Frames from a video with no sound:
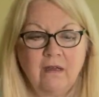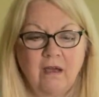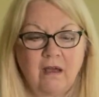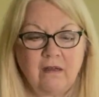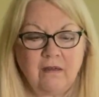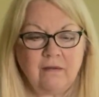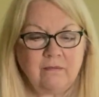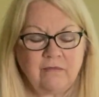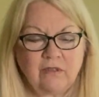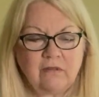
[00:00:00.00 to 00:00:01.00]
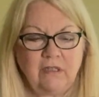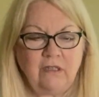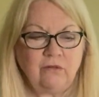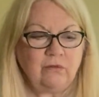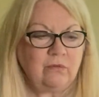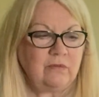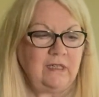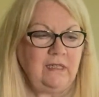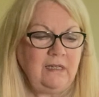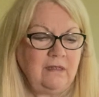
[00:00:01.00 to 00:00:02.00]
um, you know,
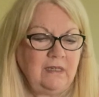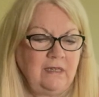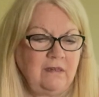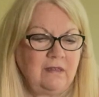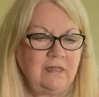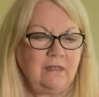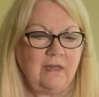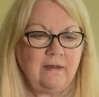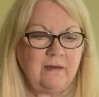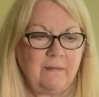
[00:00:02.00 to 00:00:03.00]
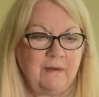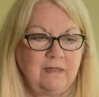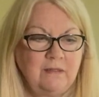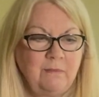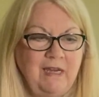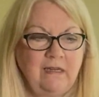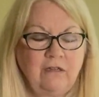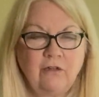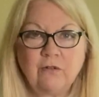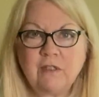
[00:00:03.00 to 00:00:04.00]
any anything that is
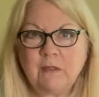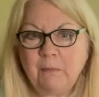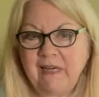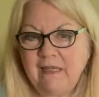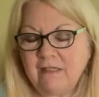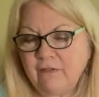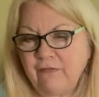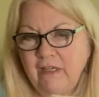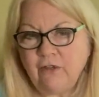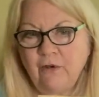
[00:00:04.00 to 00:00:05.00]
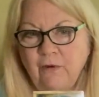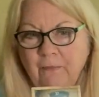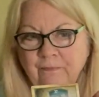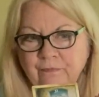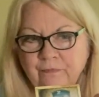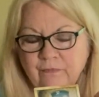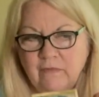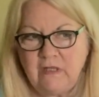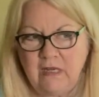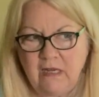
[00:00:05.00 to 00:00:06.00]
making your space feel
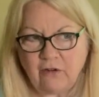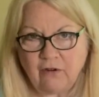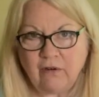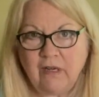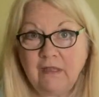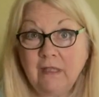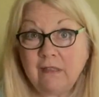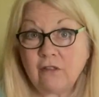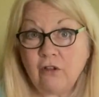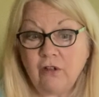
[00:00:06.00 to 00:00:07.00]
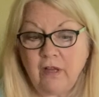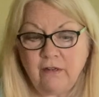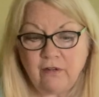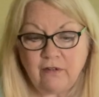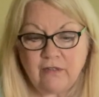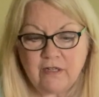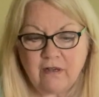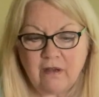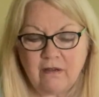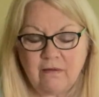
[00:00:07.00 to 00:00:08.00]
neater and less cluttered,
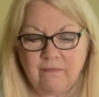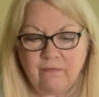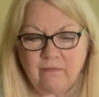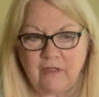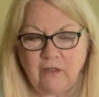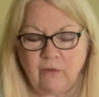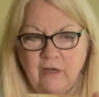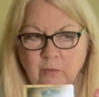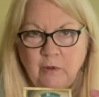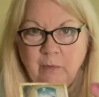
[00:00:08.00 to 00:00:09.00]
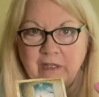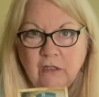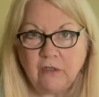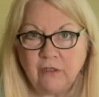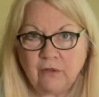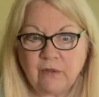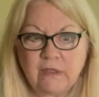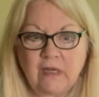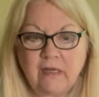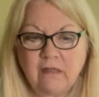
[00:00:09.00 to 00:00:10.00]
um, you know, will help you be clearer
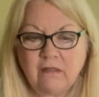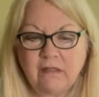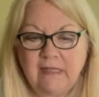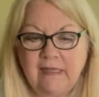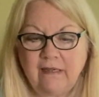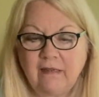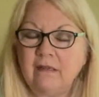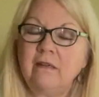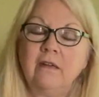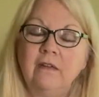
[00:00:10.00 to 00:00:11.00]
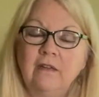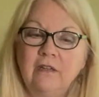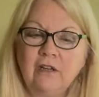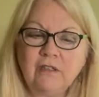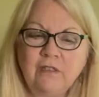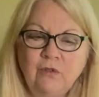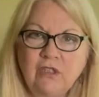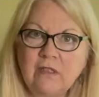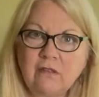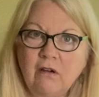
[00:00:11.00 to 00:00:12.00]
psychically and also
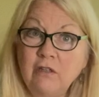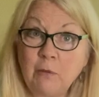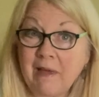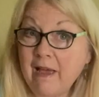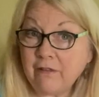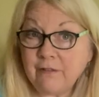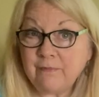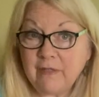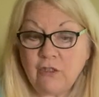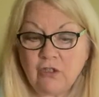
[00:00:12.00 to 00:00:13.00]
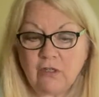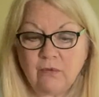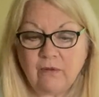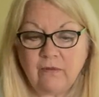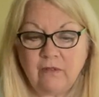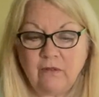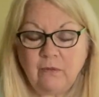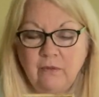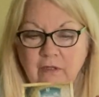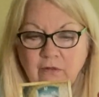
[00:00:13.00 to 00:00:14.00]
just on your path in general.
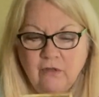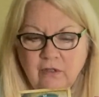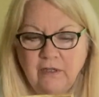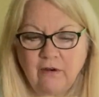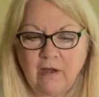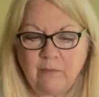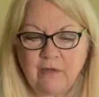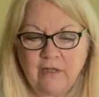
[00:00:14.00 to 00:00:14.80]
It'll it'll clear up